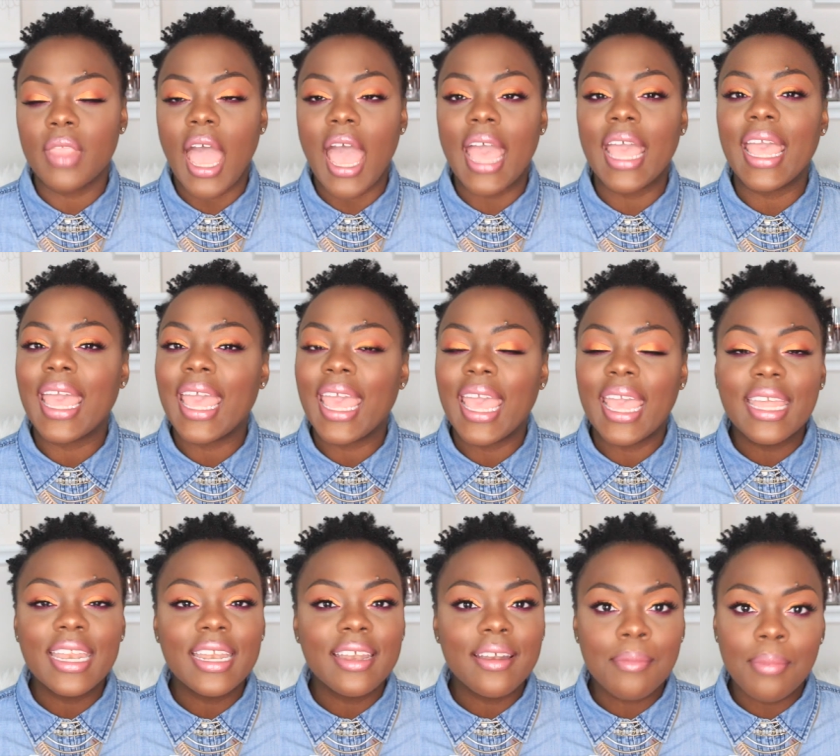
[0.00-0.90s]
I
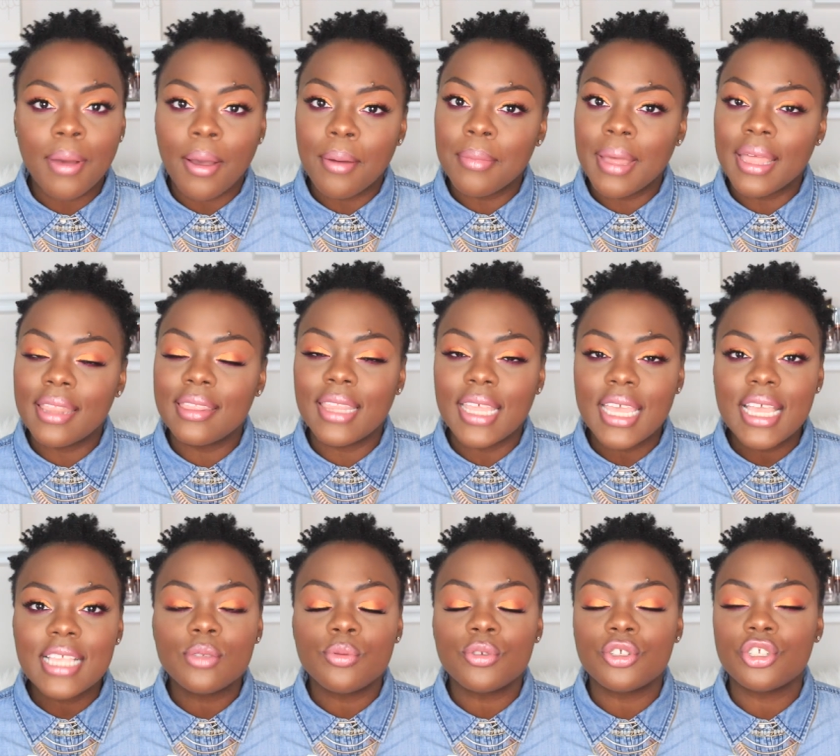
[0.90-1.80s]
hated about my
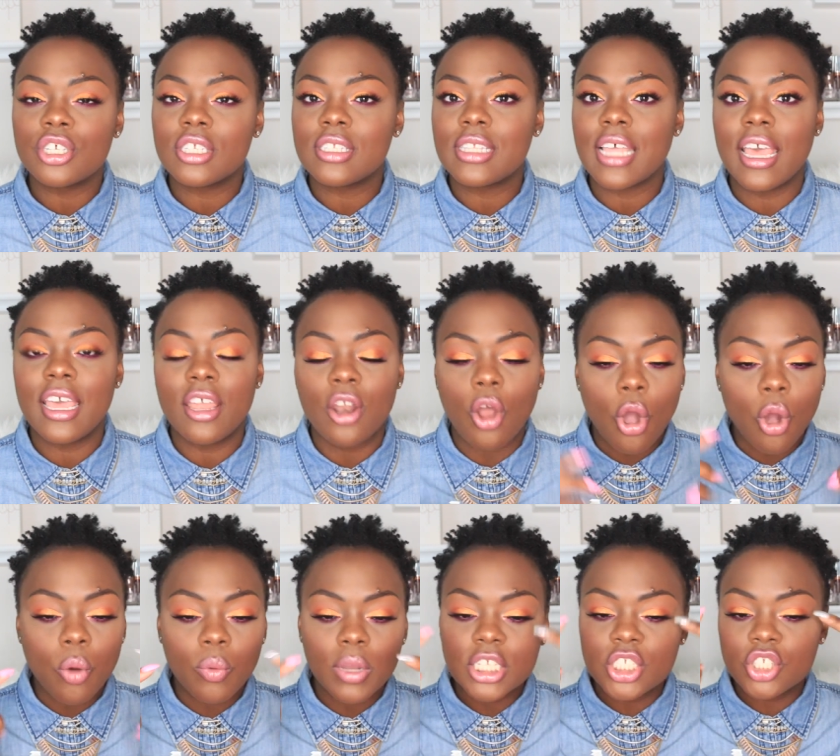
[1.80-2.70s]
lids was just that it
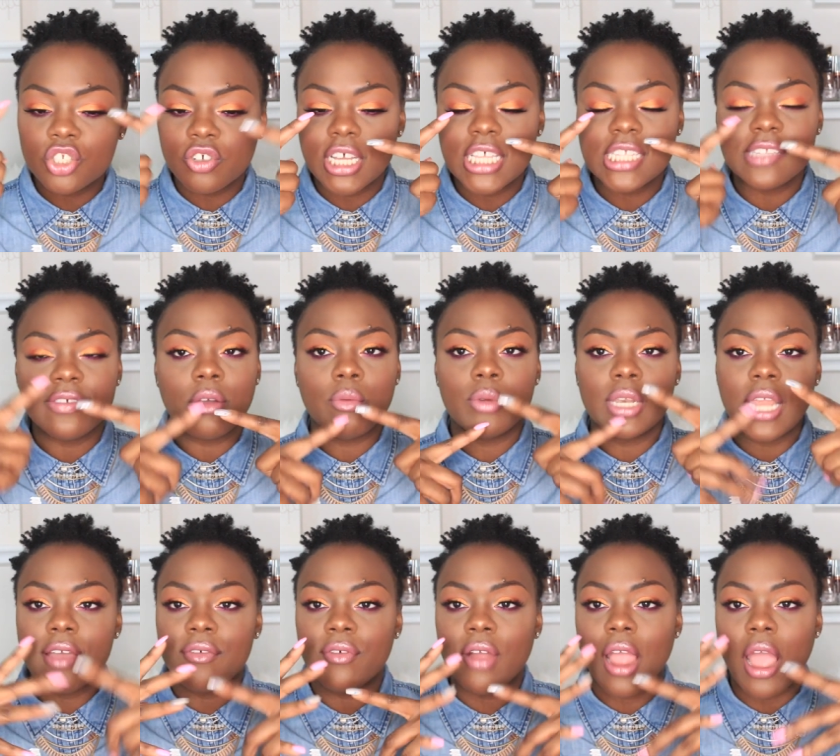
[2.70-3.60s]
always transferred
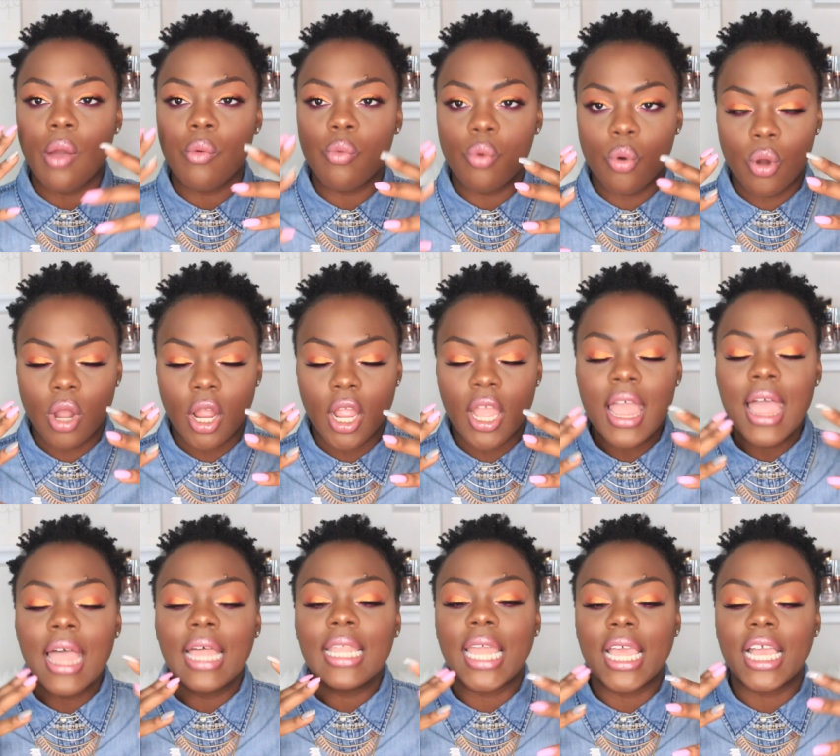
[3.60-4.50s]
whenever I wore
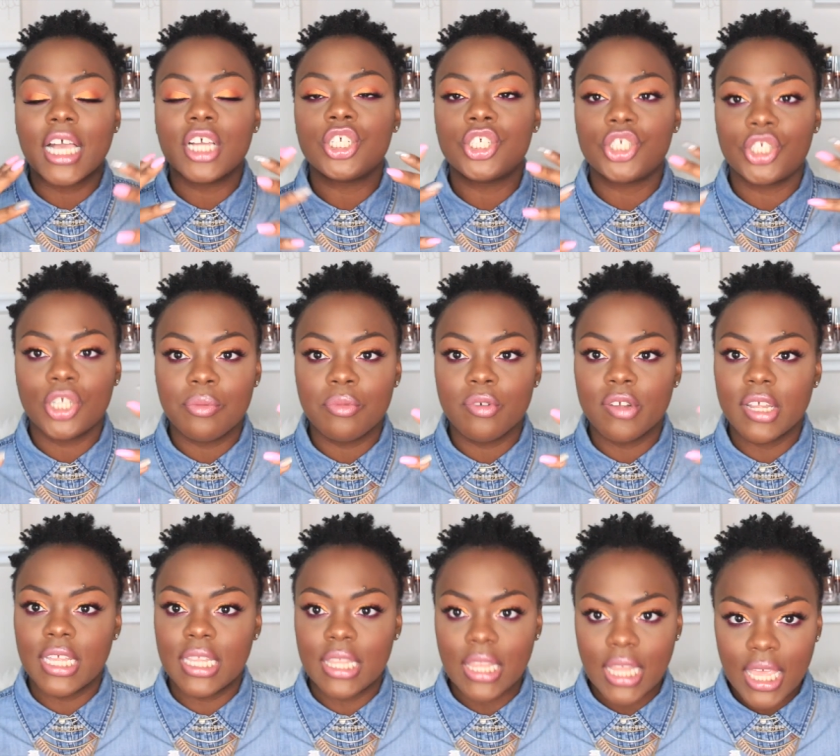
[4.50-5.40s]
like a
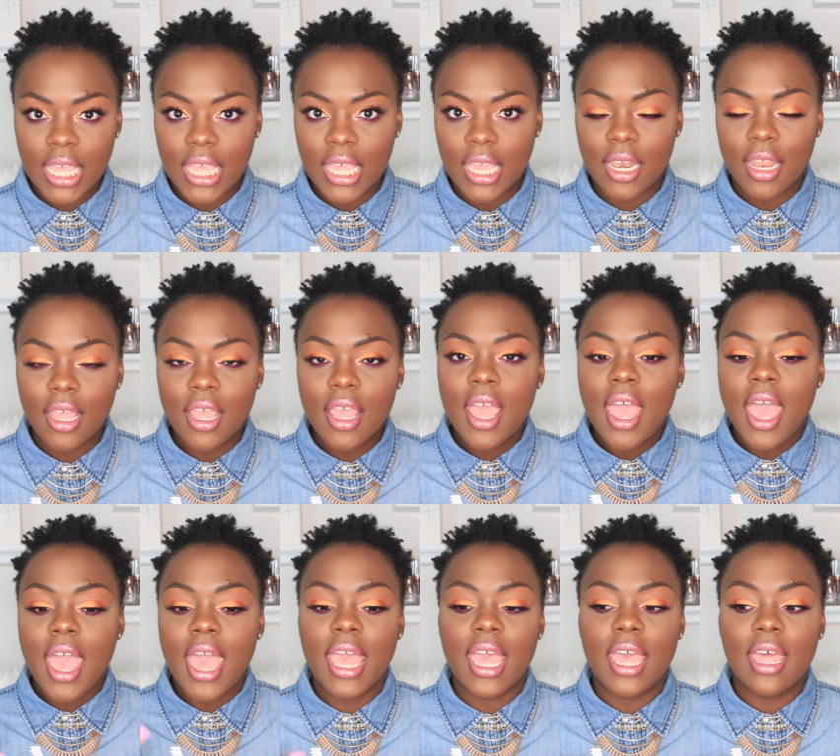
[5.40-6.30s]
shimmery lid.
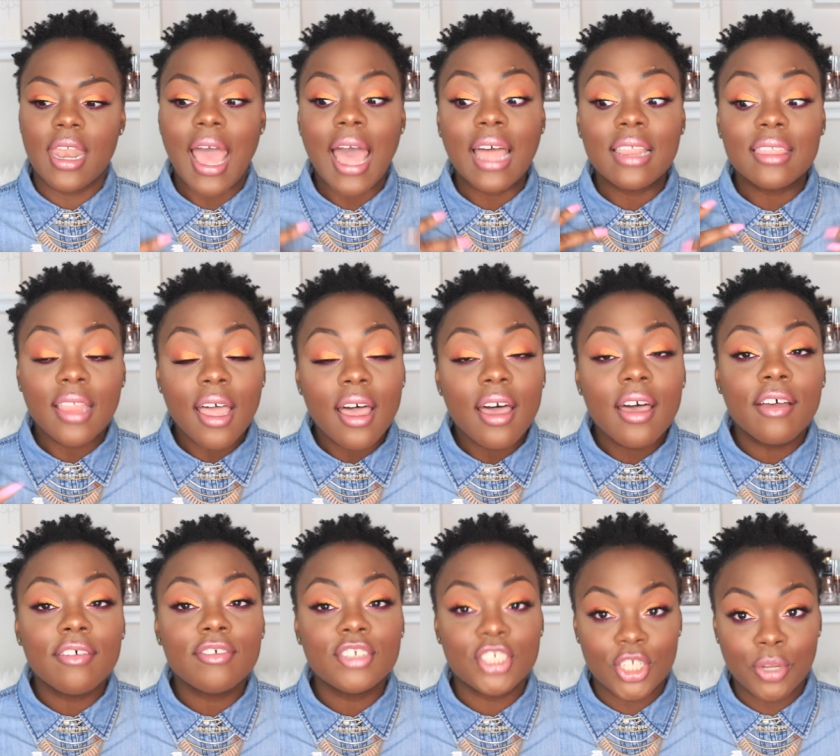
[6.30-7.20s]
And I
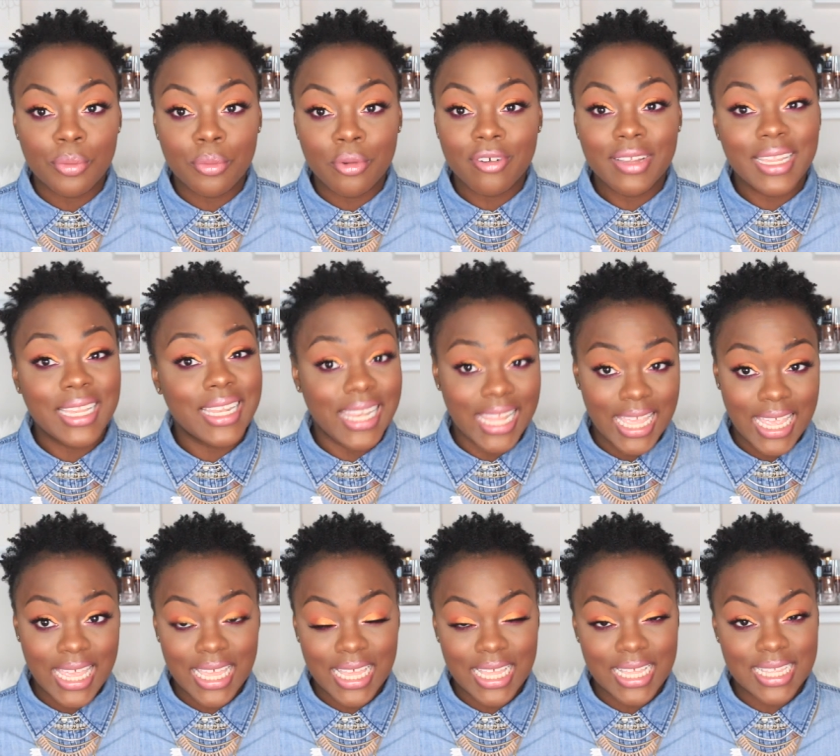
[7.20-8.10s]
love shimmery
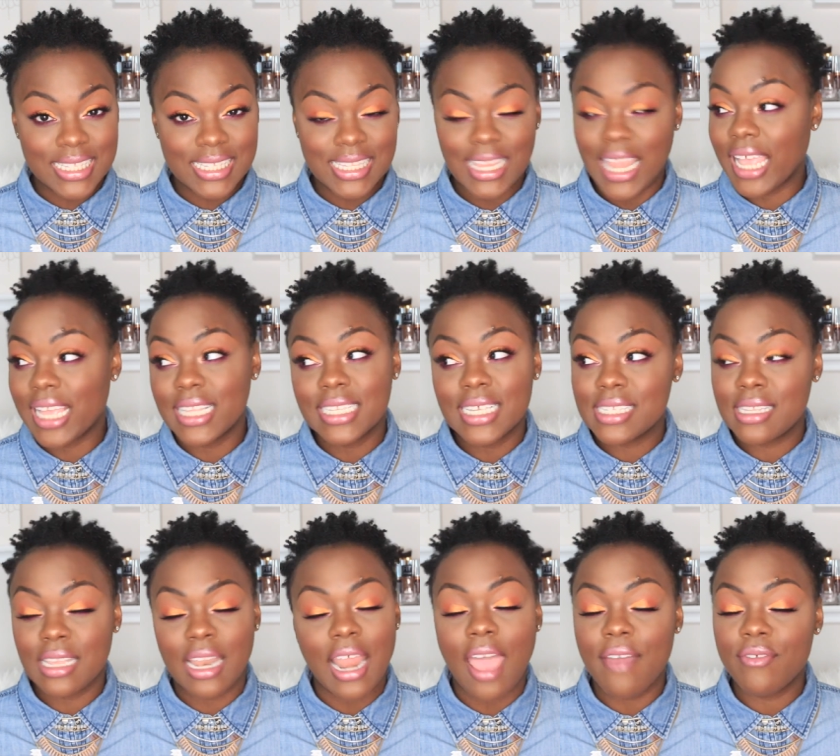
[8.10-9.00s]
lids. Like, it
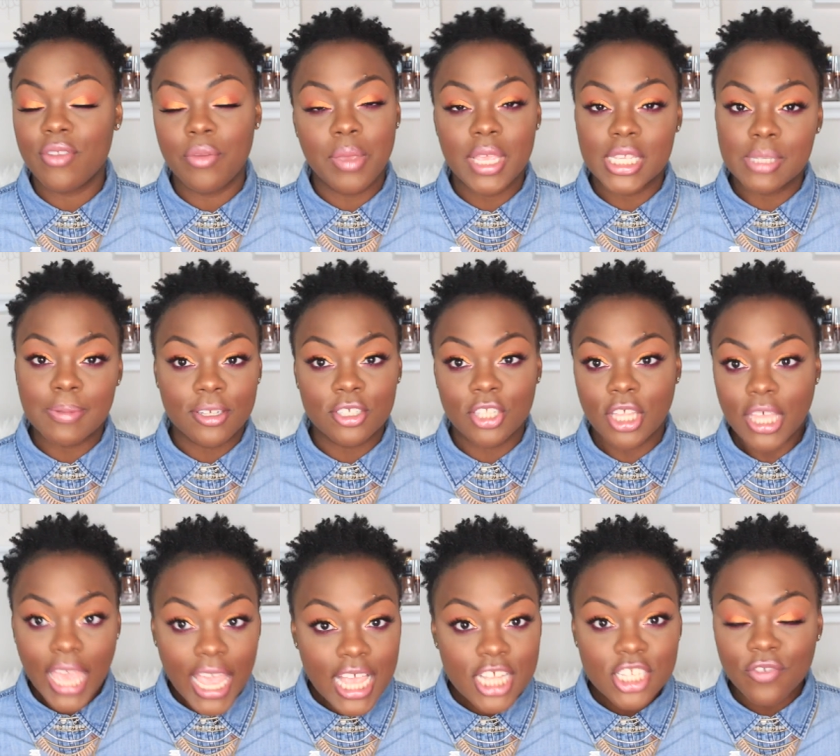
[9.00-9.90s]
doesn't have to be a
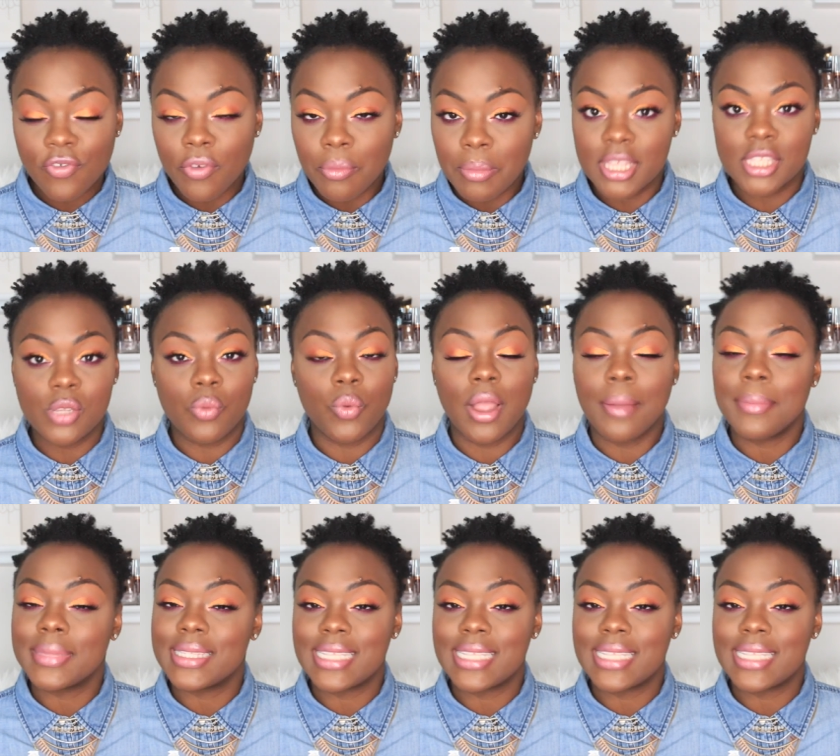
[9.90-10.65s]
special occasion for me to wear a